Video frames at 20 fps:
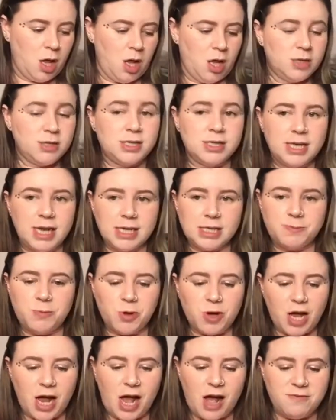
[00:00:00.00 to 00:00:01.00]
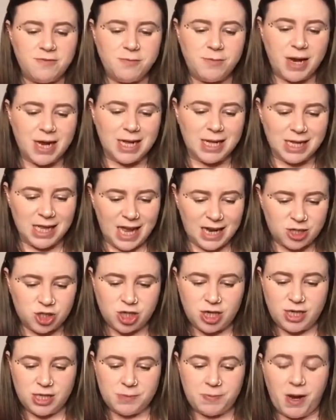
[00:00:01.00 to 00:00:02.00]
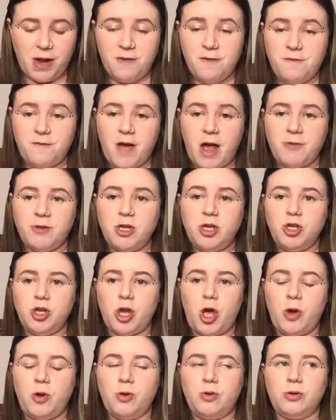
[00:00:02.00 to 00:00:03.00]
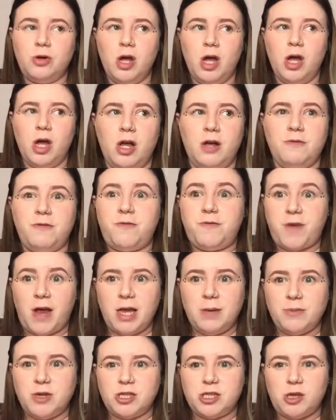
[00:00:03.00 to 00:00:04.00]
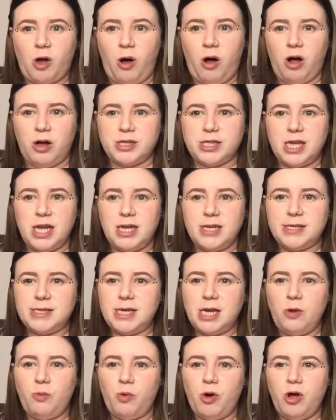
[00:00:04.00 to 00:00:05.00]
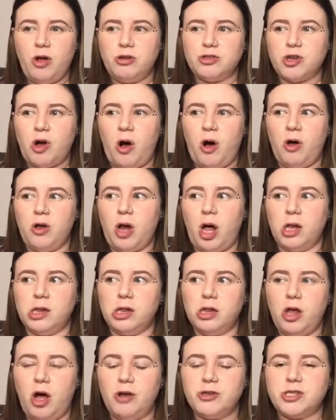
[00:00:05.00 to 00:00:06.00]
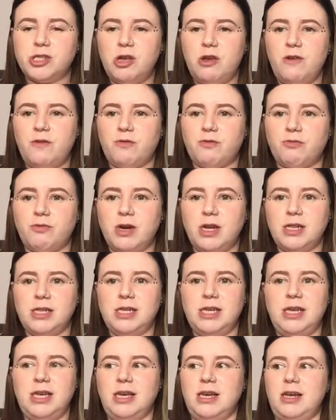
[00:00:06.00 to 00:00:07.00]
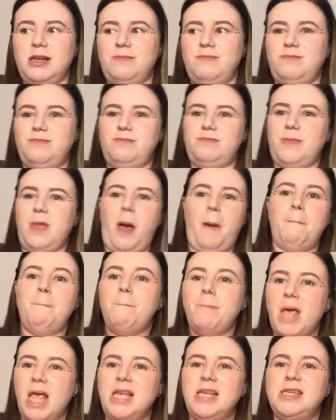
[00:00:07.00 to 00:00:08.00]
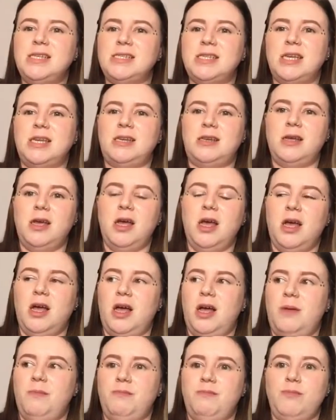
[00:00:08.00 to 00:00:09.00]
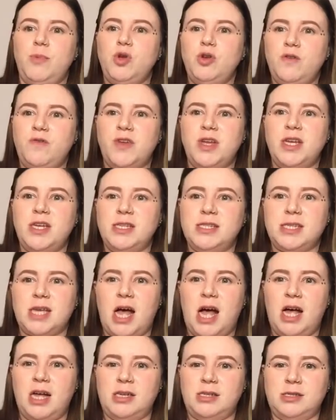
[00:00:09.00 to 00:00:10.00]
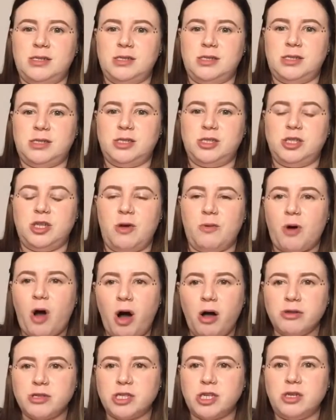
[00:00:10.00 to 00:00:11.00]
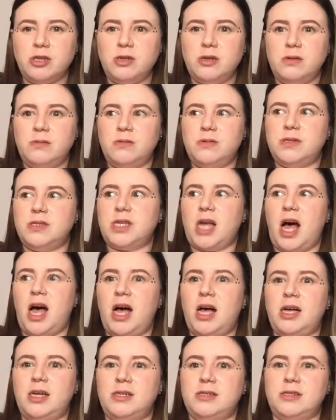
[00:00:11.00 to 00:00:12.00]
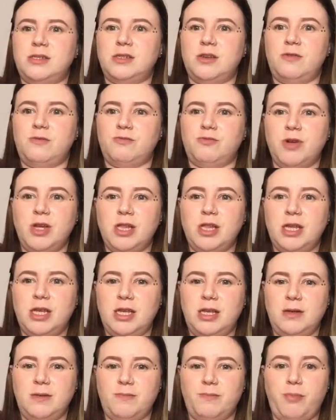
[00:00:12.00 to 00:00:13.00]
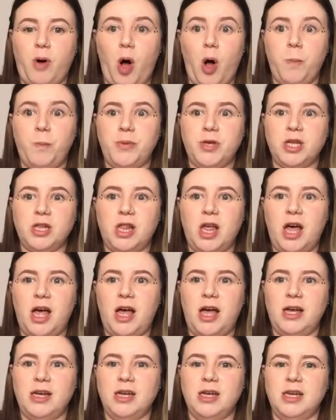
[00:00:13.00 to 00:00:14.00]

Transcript: So the next book I have in my collection is by a very known, famous artist. He worked on a lot of really amazing movies and, you know, cartoons and really popular